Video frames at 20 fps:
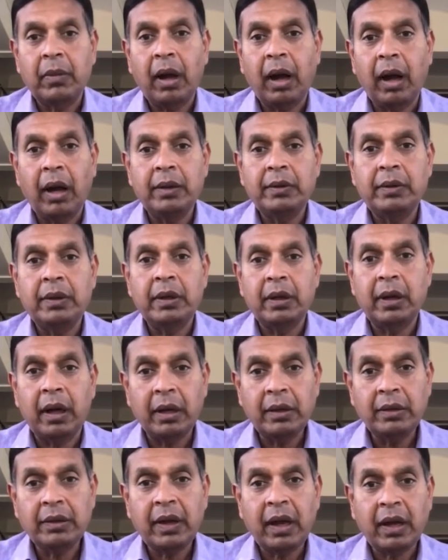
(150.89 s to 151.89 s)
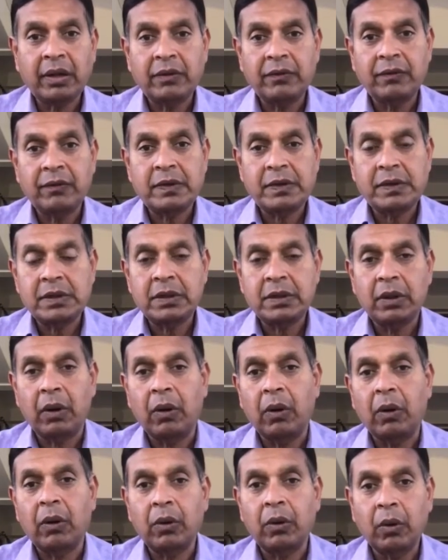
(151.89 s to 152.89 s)
either underactivity
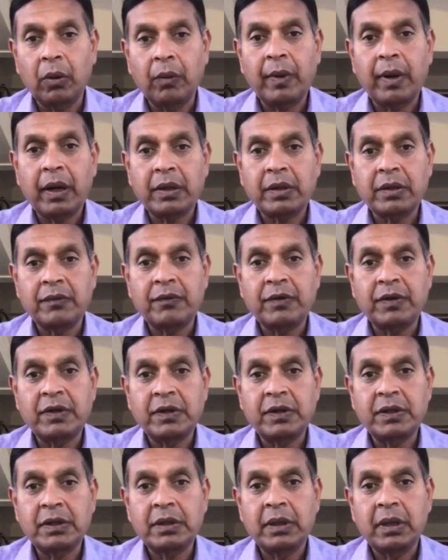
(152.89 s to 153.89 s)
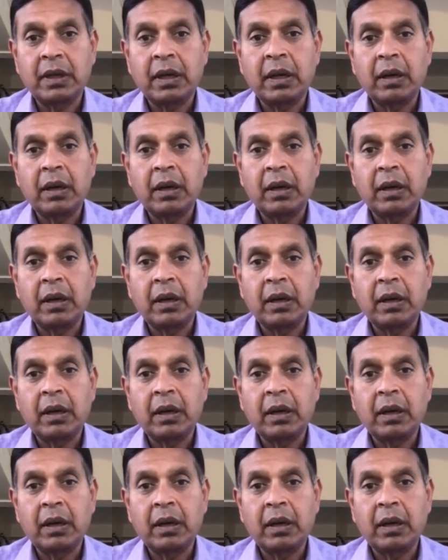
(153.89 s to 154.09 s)
or overactivity